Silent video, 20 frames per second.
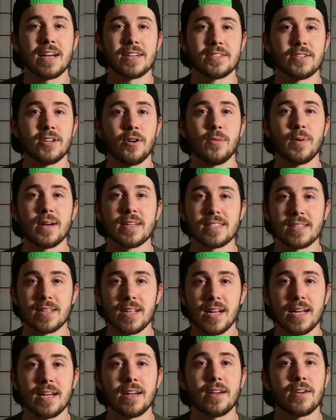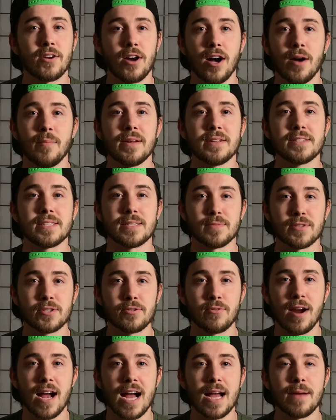As always, like, comment,
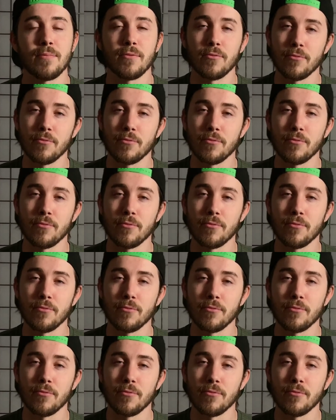subscribe,